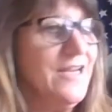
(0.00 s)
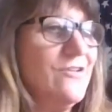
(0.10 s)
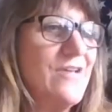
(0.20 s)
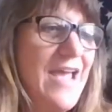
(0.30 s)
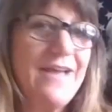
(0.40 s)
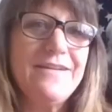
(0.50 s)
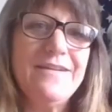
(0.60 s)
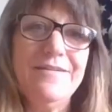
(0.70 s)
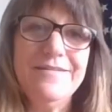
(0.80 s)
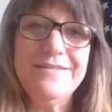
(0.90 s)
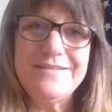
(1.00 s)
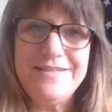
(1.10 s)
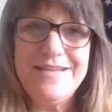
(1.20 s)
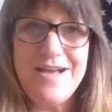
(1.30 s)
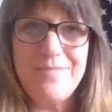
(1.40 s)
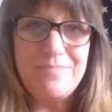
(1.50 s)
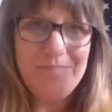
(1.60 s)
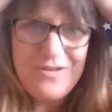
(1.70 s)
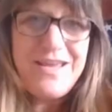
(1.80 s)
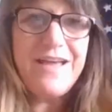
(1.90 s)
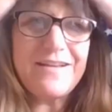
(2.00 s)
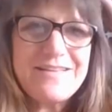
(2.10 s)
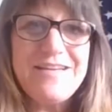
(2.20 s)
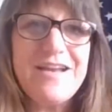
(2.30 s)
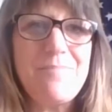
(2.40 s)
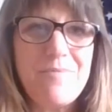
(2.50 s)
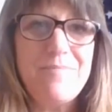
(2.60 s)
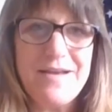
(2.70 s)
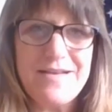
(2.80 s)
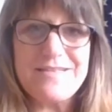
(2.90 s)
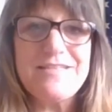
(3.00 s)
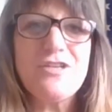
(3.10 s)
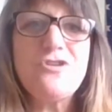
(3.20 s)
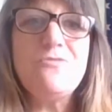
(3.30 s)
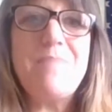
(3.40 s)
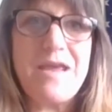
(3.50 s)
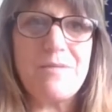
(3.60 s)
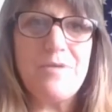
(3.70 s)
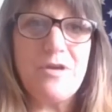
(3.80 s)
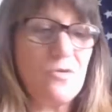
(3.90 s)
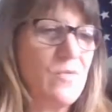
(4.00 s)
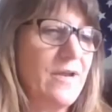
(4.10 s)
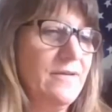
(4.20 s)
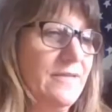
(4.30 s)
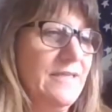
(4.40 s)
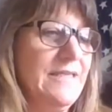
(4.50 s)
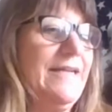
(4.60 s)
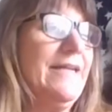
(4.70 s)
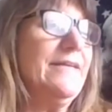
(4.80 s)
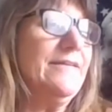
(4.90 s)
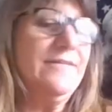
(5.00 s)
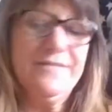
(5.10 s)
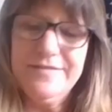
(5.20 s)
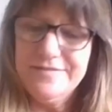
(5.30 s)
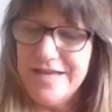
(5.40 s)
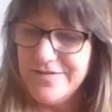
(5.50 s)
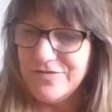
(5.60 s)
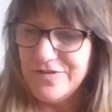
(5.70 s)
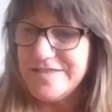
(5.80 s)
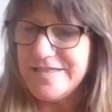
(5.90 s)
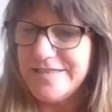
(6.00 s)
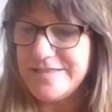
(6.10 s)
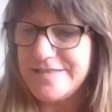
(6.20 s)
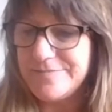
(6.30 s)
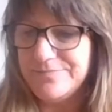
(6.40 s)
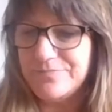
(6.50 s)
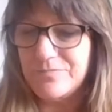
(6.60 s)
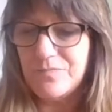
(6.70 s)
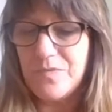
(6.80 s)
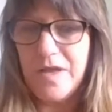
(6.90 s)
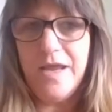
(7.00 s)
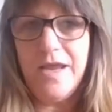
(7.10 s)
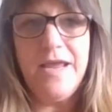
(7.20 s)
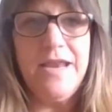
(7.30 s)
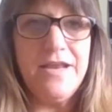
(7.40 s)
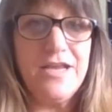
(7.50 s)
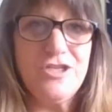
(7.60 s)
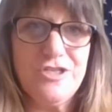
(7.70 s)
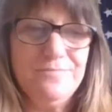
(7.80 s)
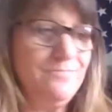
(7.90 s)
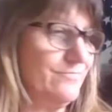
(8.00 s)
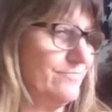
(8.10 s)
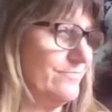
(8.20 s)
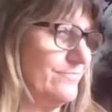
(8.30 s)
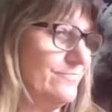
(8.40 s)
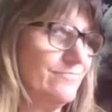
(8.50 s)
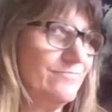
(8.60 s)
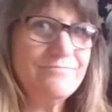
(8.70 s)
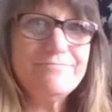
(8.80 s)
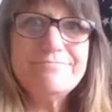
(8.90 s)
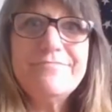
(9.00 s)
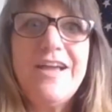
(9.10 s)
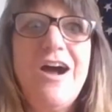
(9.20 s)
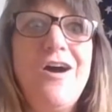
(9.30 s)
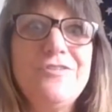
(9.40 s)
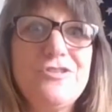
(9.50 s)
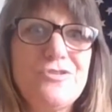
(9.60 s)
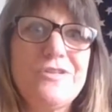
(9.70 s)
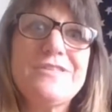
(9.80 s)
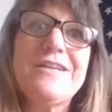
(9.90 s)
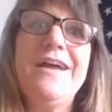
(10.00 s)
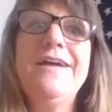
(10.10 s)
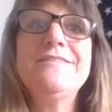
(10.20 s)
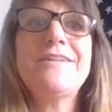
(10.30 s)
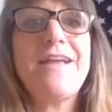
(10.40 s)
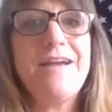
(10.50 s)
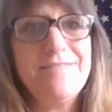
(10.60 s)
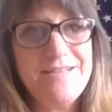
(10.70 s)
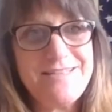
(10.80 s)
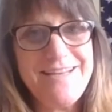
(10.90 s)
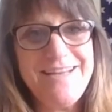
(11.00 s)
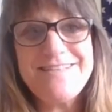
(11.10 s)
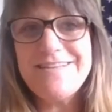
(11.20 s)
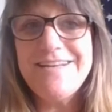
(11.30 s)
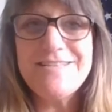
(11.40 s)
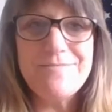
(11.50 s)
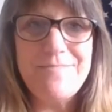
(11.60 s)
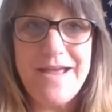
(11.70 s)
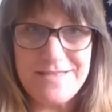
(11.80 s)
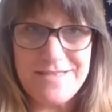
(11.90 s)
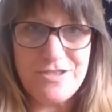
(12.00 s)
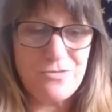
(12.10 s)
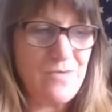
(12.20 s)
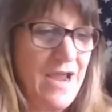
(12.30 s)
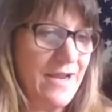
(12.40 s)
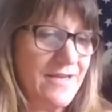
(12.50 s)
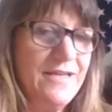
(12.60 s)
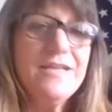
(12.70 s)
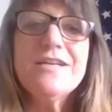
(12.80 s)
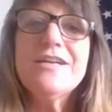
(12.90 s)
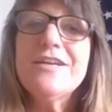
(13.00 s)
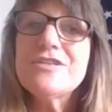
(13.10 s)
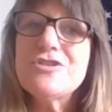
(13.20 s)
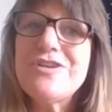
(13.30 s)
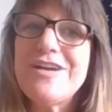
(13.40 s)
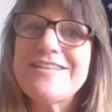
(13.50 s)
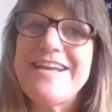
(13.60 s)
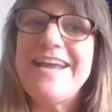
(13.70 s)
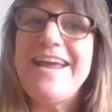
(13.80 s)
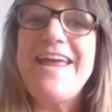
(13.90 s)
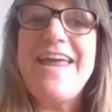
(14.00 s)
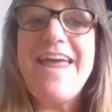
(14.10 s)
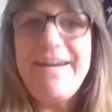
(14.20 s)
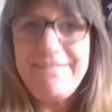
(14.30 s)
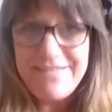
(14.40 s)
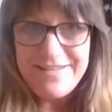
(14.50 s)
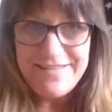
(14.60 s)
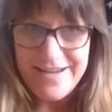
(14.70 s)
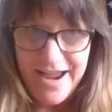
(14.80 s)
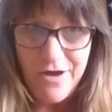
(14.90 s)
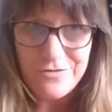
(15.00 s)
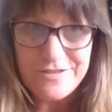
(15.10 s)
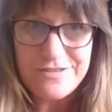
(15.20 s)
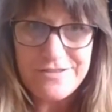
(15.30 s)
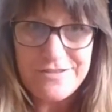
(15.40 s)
you can't clean up a mess until you make a bigger one. Like, for instance, in a kitchen, all the drawers under the cabinets, it's a mess, it's a wreck. So you got to take everything out